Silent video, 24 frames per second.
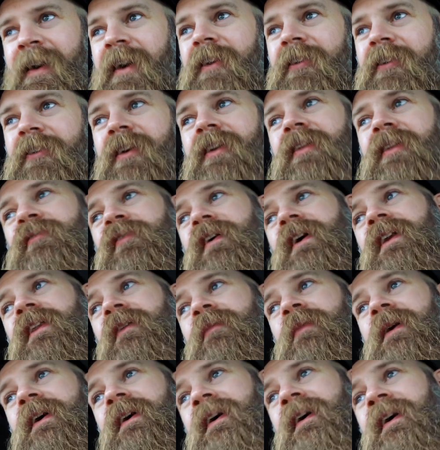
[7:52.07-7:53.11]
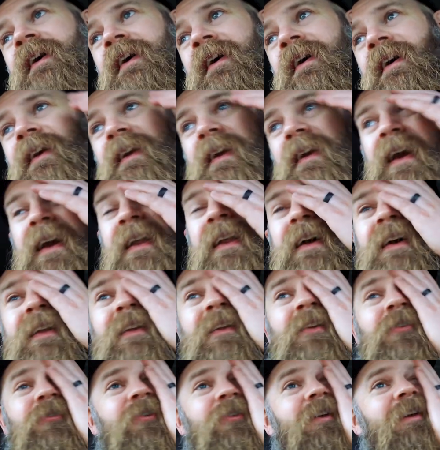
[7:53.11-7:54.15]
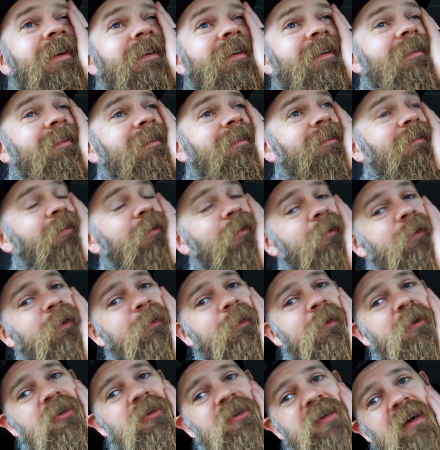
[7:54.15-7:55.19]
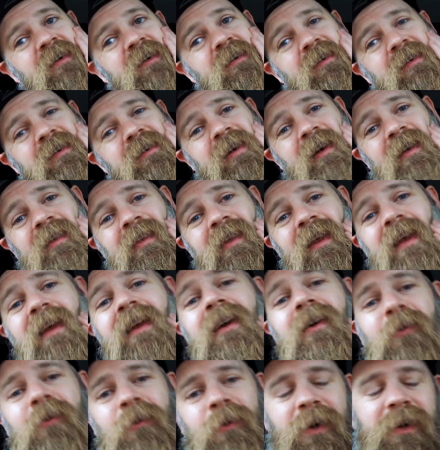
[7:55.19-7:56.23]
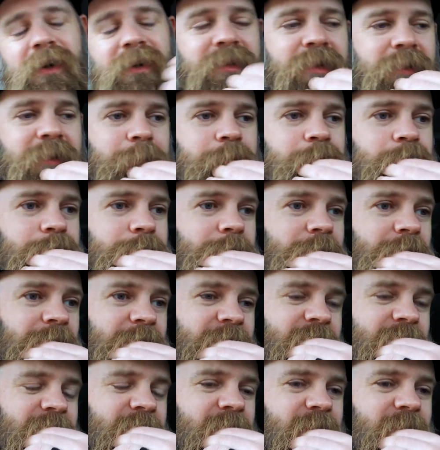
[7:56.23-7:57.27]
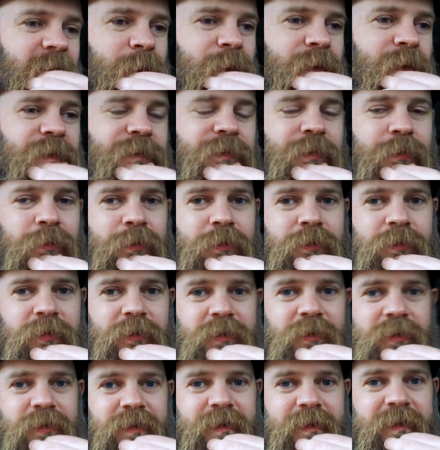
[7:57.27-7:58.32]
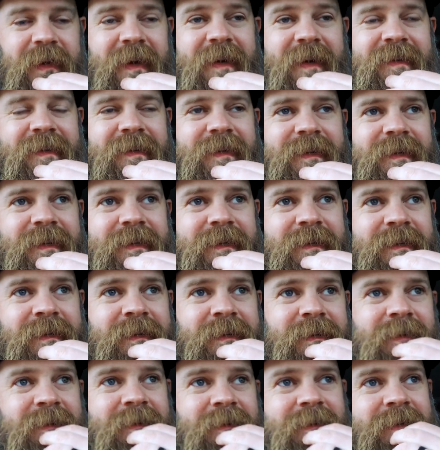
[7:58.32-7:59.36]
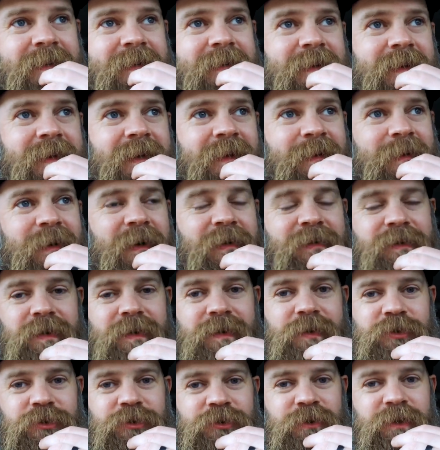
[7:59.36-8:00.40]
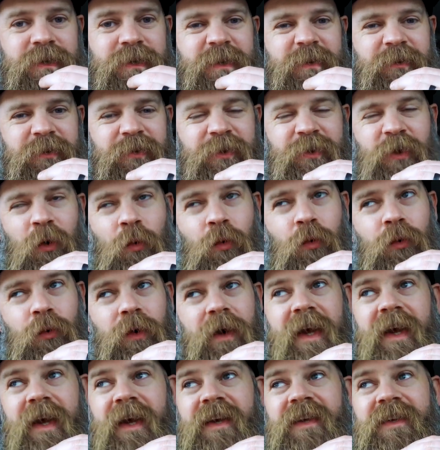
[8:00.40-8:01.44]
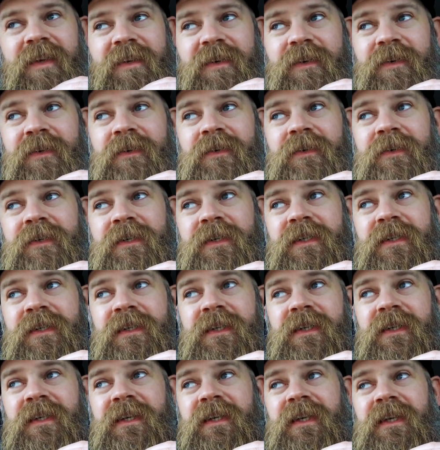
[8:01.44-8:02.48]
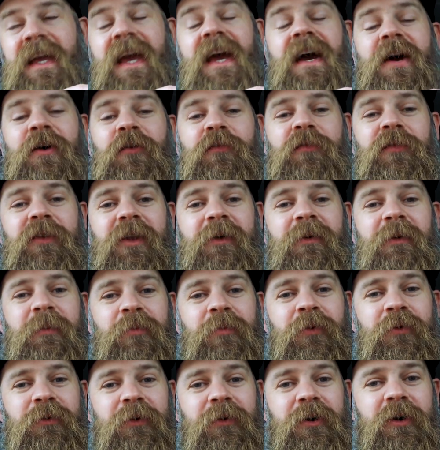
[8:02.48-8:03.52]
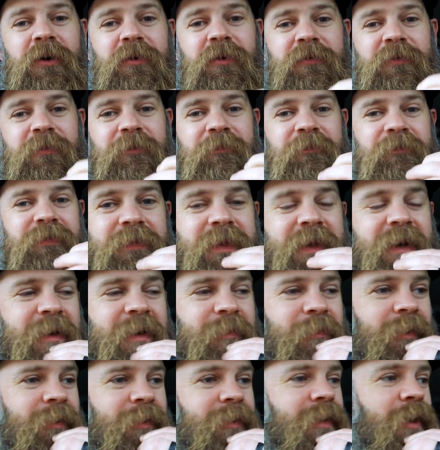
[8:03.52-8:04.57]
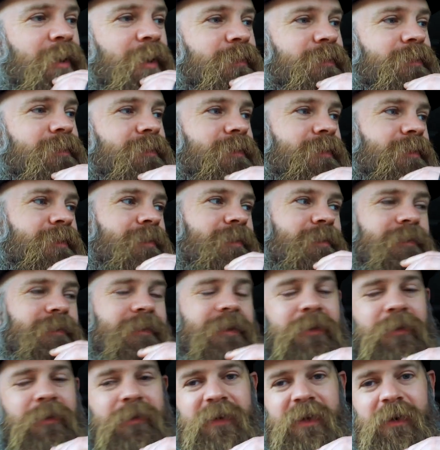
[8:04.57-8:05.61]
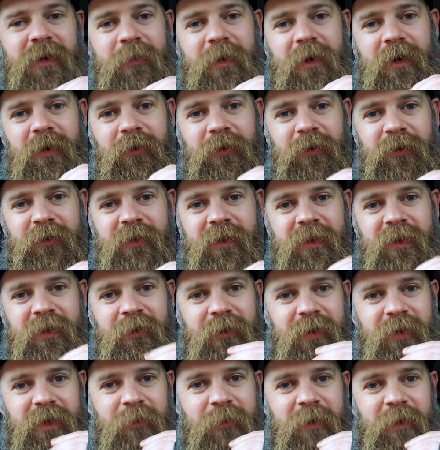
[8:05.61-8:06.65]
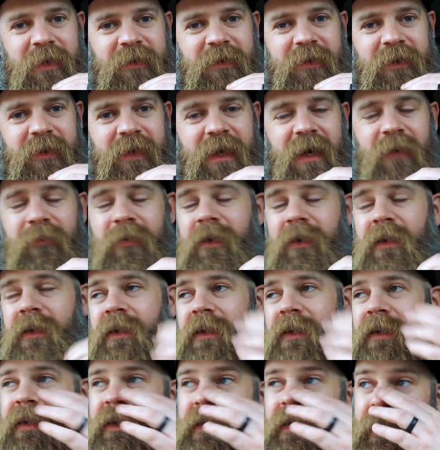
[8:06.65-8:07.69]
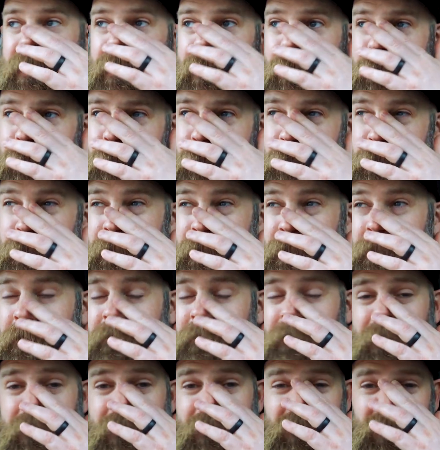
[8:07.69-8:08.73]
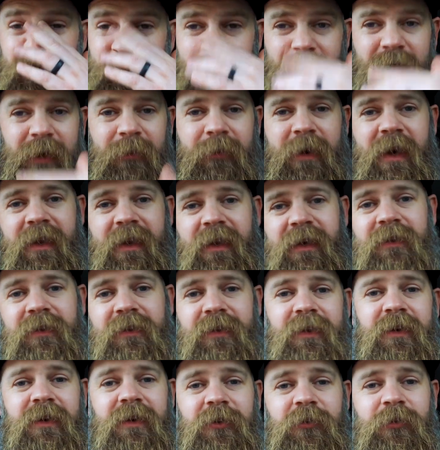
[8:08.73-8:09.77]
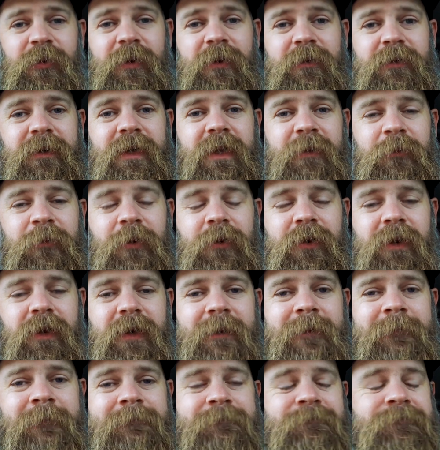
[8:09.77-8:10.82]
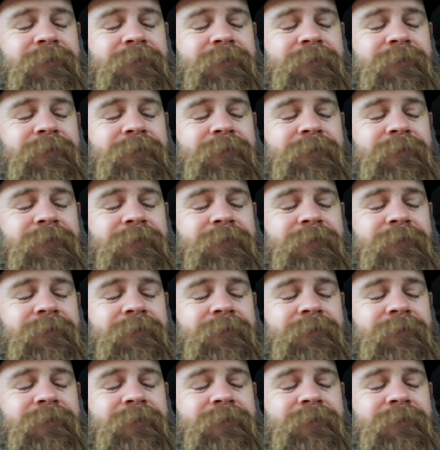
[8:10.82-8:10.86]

So I had to find a bit, kind of in the trees, there were a wee bit of shelter. I think it worked. I've seen a couple of the photos yesterday um, after the shoot, and they looked okay. So yeah, hopefully we pulled it off. Um, I'll, I'll, you know, I'll take a better look today when I get back to the lab, um, and then hopefully get some of them edited today as well and get them online.